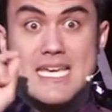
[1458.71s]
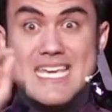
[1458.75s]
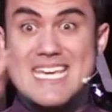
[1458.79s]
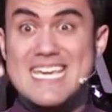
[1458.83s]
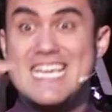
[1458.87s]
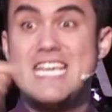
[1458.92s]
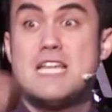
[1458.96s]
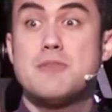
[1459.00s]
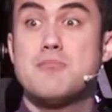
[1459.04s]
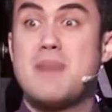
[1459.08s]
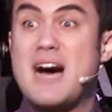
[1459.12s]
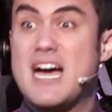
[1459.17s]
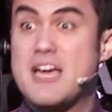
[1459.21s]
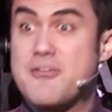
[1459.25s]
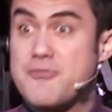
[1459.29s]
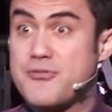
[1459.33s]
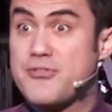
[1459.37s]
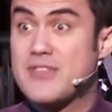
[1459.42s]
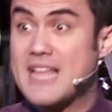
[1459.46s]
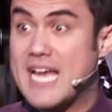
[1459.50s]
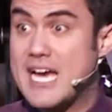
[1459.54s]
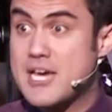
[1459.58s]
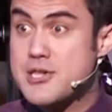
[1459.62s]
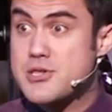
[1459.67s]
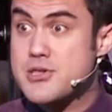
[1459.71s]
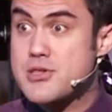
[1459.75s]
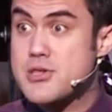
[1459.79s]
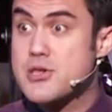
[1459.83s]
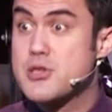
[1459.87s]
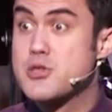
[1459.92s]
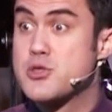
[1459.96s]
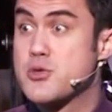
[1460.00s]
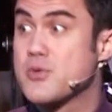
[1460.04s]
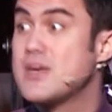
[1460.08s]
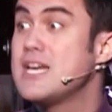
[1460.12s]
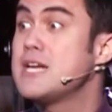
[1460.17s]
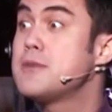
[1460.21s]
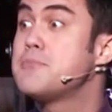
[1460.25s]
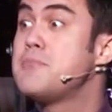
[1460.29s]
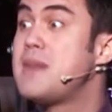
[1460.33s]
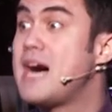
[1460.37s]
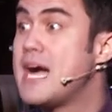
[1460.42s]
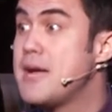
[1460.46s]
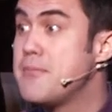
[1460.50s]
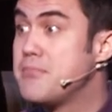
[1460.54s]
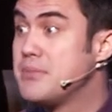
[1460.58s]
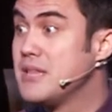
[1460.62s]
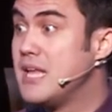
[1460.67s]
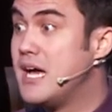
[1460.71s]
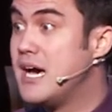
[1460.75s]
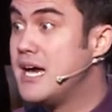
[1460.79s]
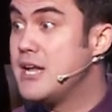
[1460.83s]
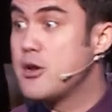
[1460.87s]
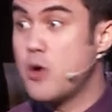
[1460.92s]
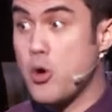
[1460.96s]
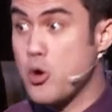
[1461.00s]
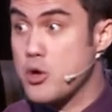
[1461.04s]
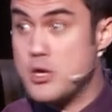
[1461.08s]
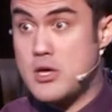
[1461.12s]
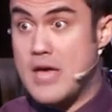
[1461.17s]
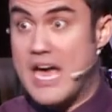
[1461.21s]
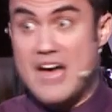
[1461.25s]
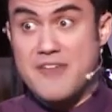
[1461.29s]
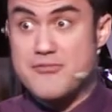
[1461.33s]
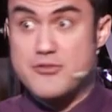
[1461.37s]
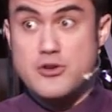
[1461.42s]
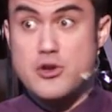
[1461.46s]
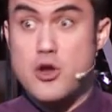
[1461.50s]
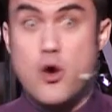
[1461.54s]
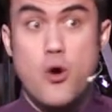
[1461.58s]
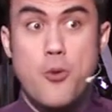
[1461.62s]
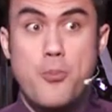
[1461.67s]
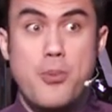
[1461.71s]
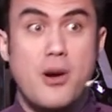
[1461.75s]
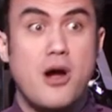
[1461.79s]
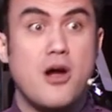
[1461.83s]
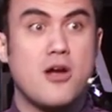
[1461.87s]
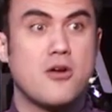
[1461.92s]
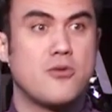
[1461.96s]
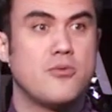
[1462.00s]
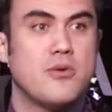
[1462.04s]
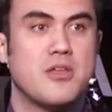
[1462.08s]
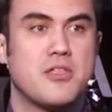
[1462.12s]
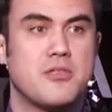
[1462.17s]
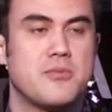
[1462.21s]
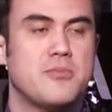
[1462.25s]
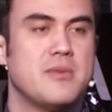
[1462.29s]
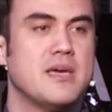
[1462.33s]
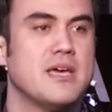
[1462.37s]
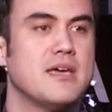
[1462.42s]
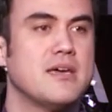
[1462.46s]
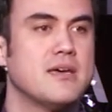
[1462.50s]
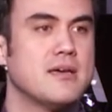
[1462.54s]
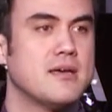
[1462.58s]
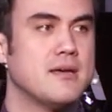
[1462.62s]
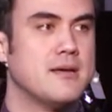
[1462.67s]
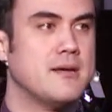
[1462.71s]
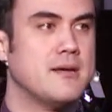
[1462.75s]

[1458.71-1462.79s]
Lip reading: Eat my flesh, drink my blood, or you have no part with me.